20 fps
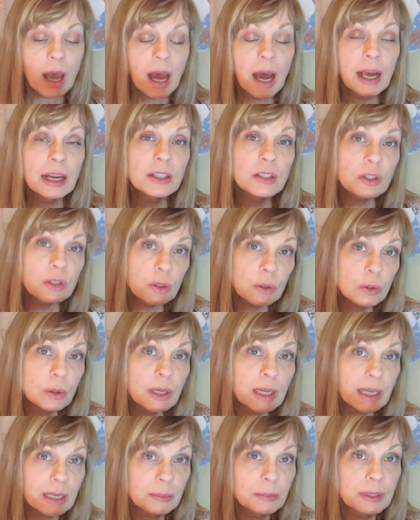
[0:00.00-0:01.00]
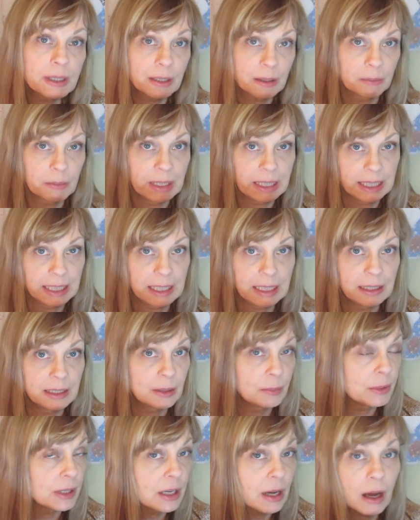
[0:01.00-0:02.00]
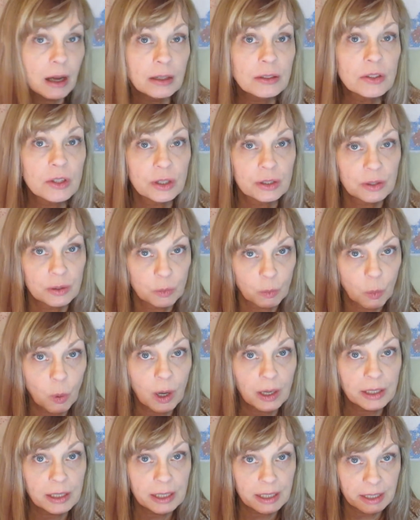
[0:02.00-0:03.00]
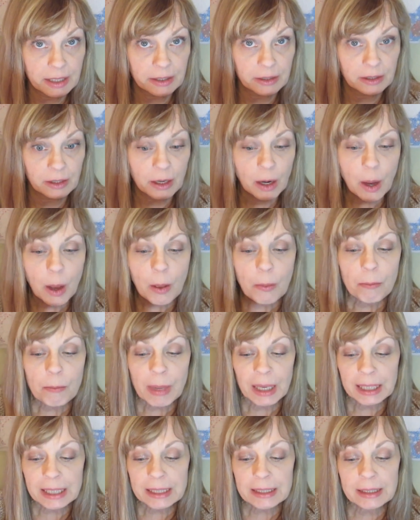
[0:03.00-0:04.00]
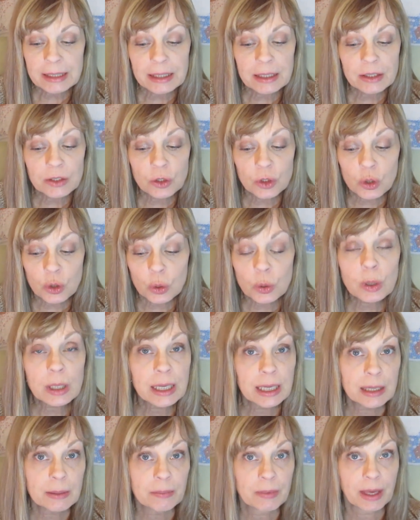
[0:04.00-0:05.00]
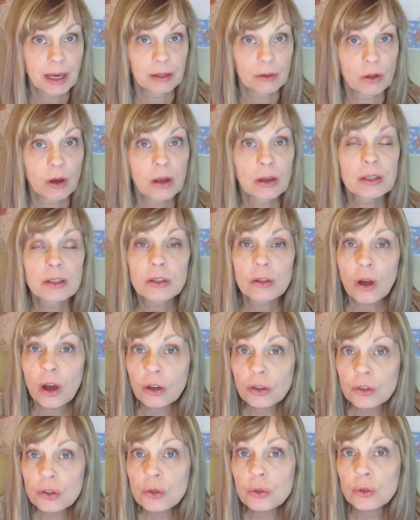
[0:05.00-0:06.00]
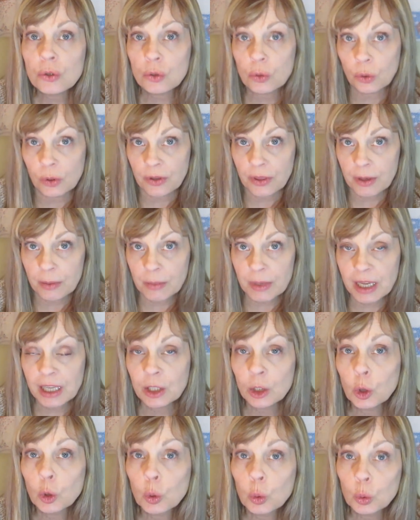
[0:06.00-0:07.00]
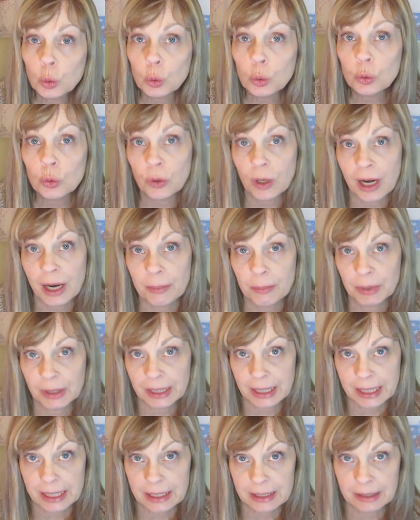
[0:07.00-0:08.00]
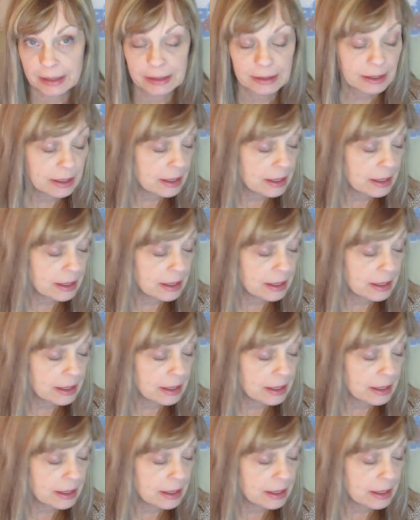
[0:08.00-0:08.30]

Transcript: I do keep some seeds beyond just 1 year. Many seeds do keep that long as you store them in a cool, dry place.